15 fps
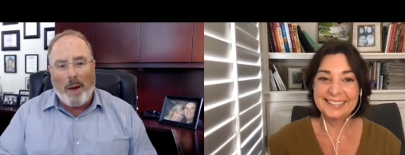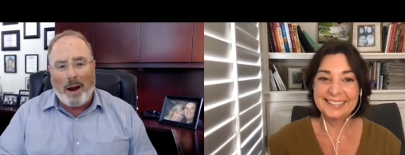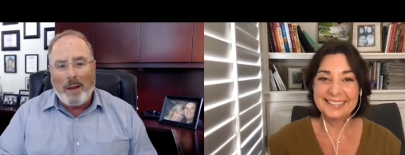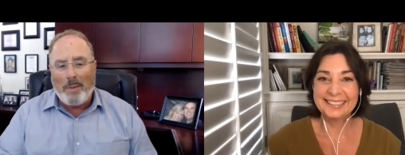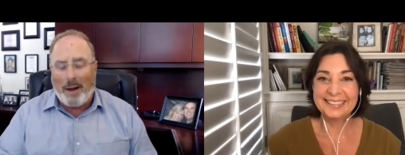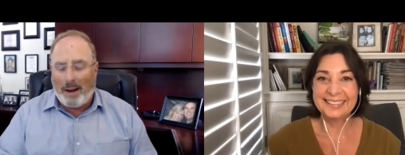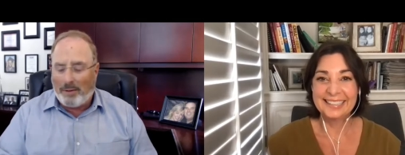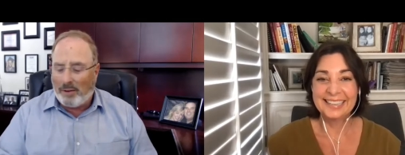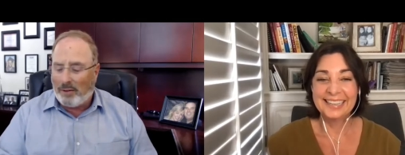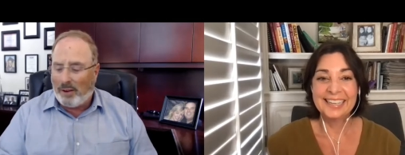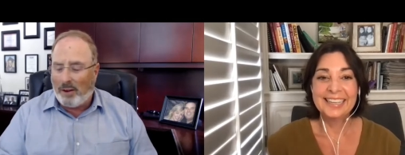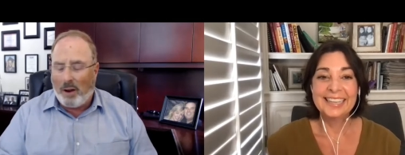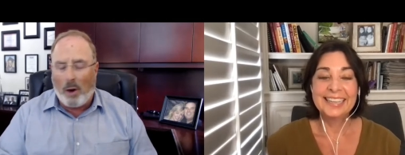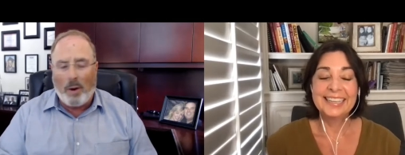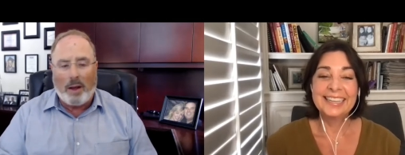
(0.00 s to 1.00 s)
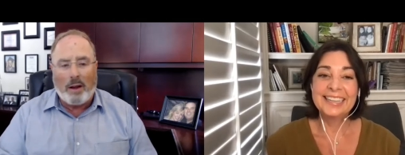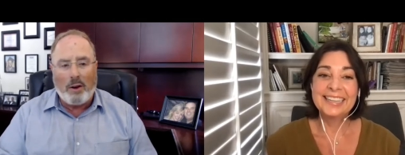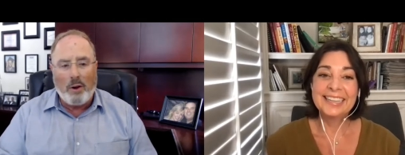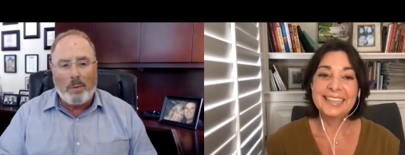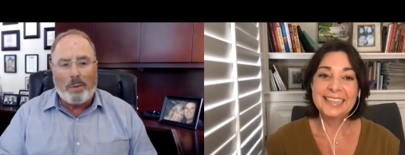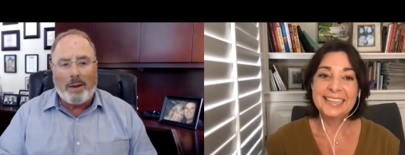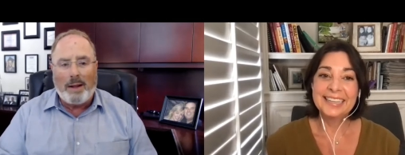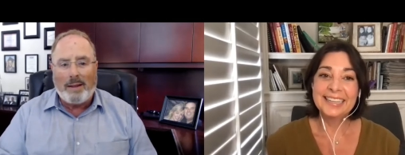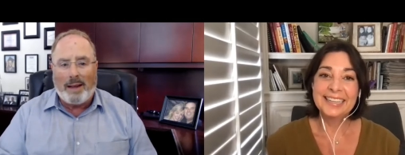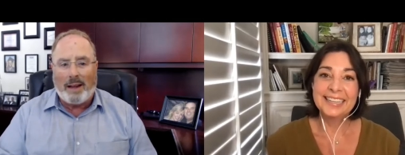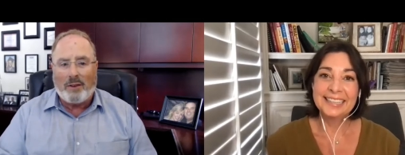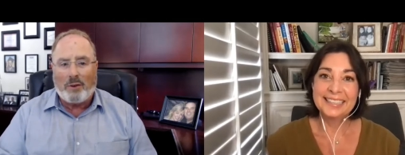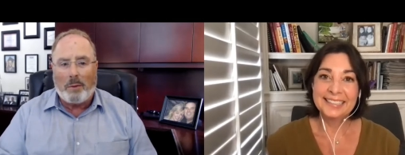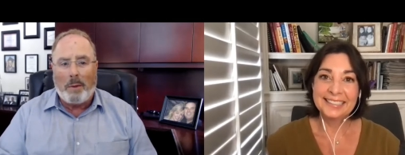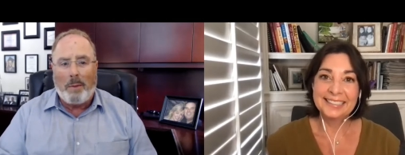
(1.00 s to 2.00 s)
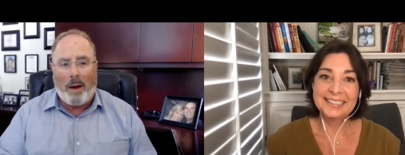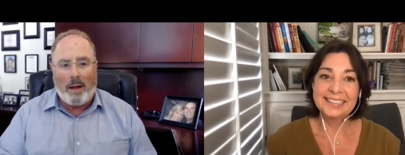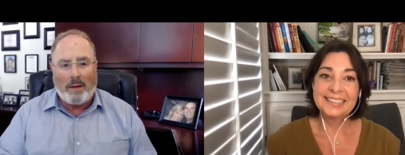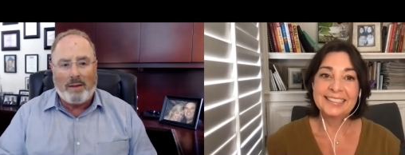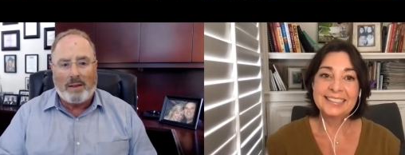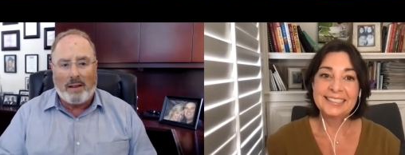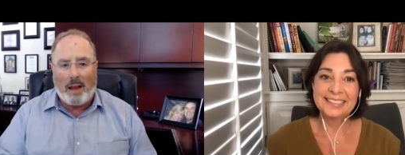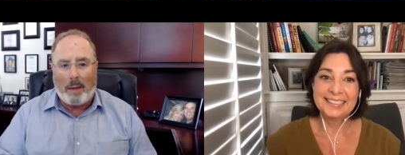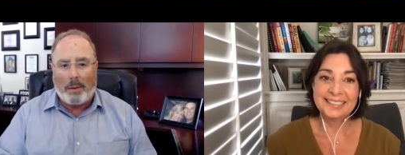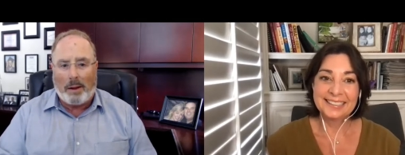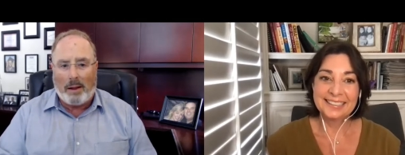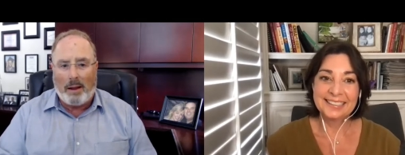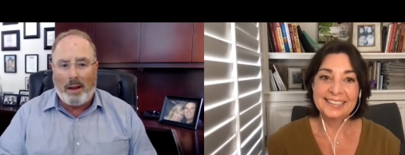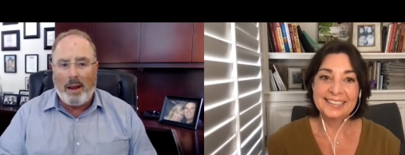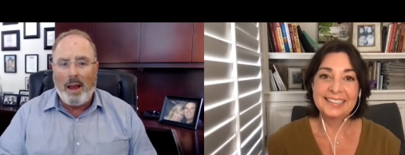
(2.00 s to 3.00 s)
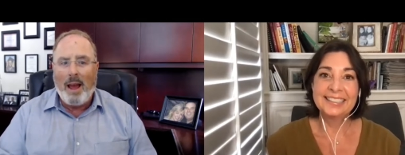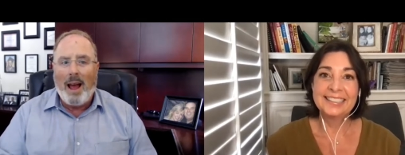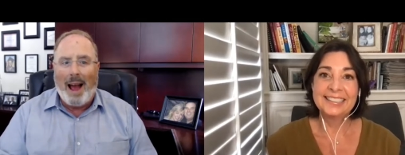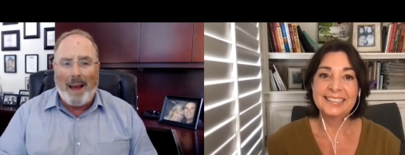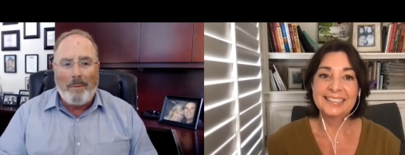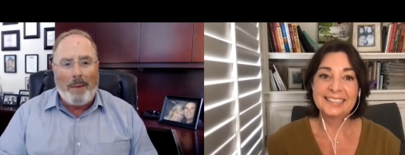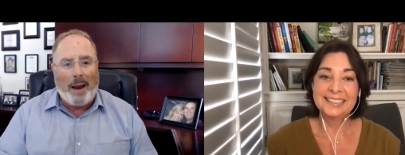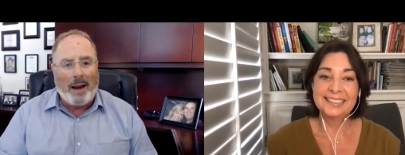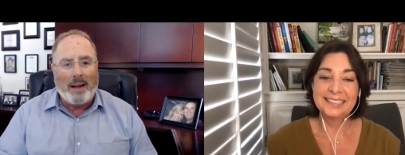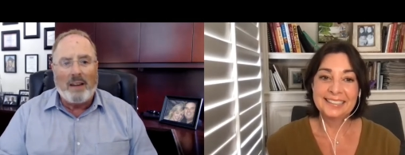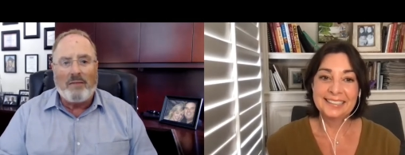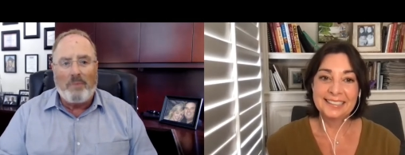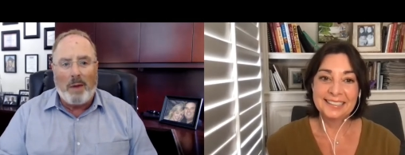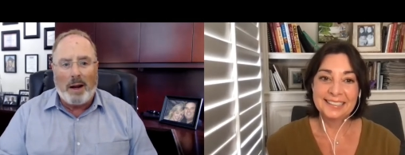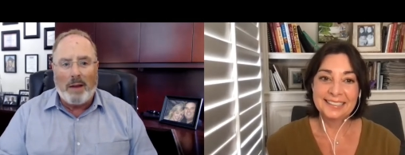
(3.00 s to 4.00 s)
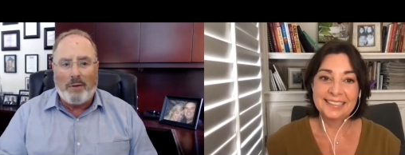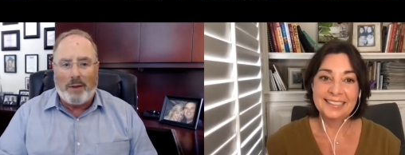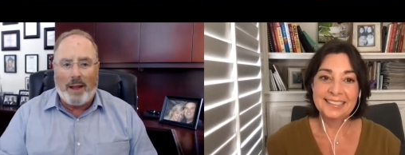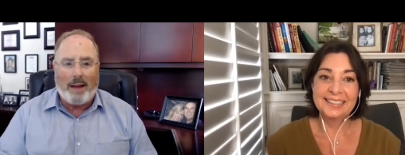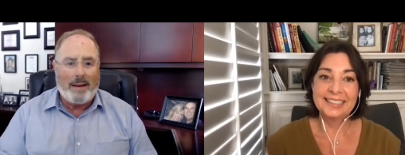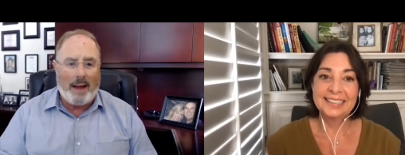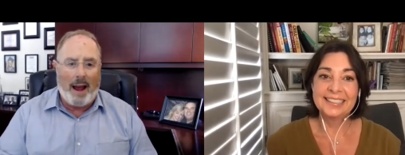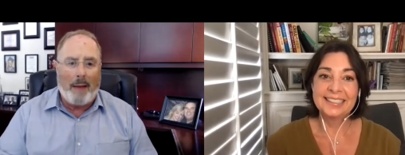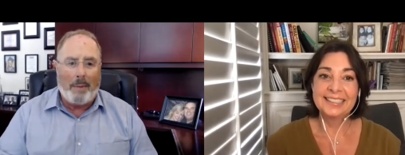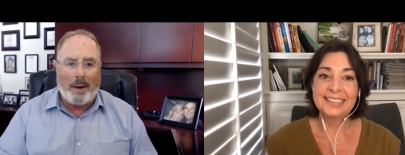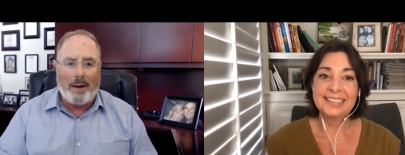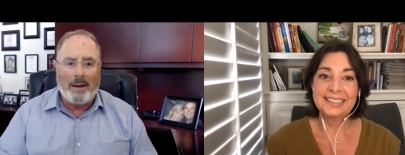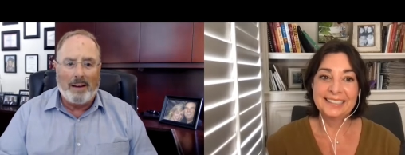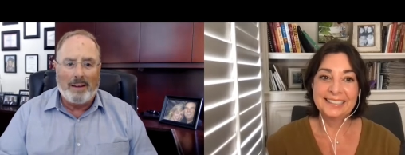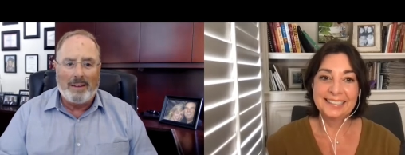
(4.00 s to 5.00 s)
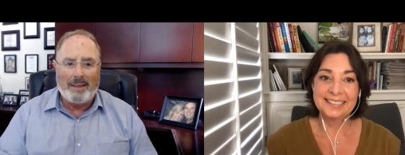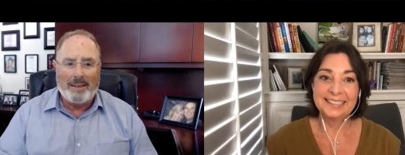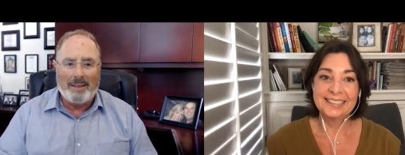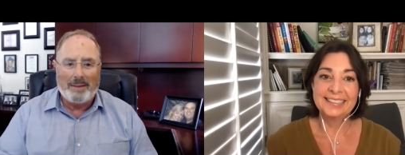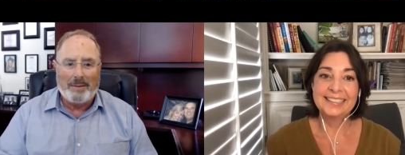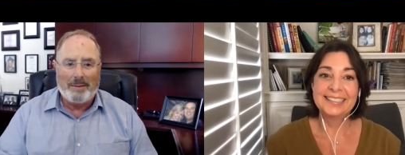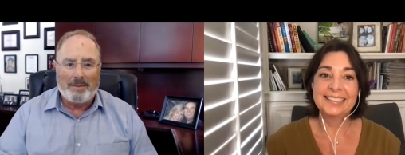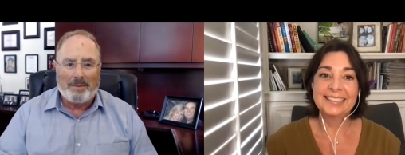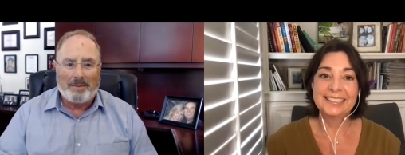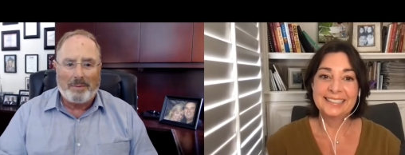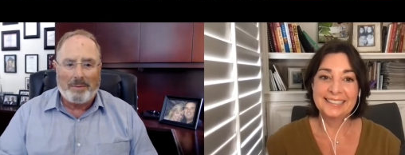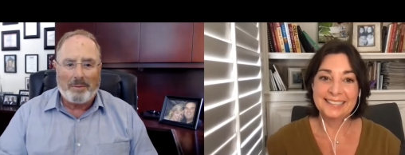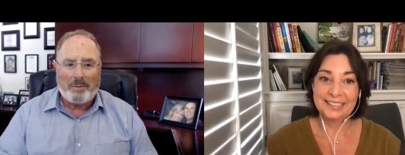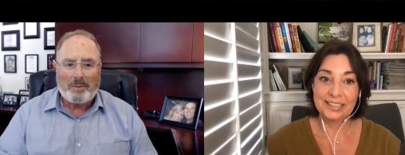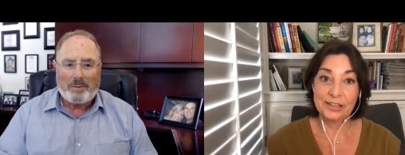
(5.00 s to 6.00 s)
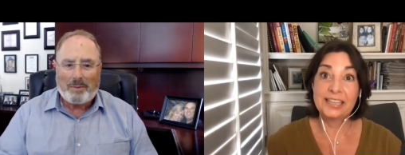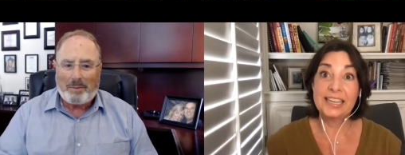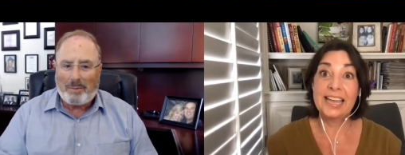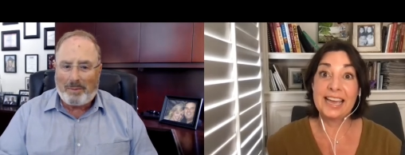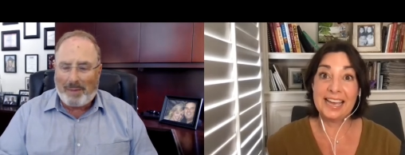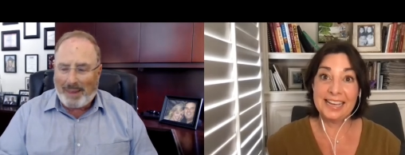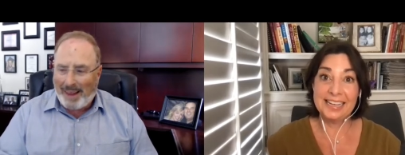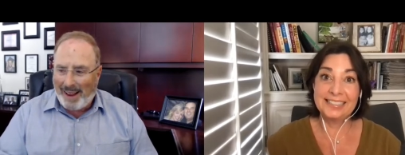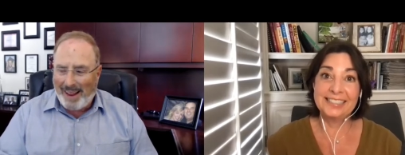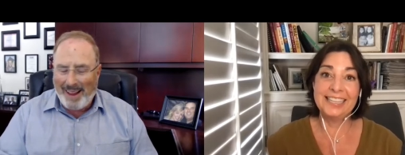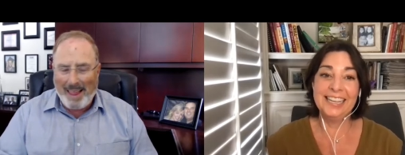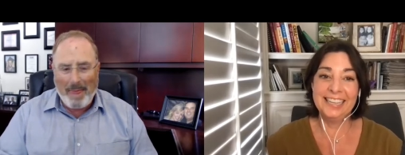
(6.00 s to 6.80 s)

Speaker 1: him. I have to say, Cody, can you please answer me polysyllabically? I paid enough money for that to happen.
Speaker 2: Yes.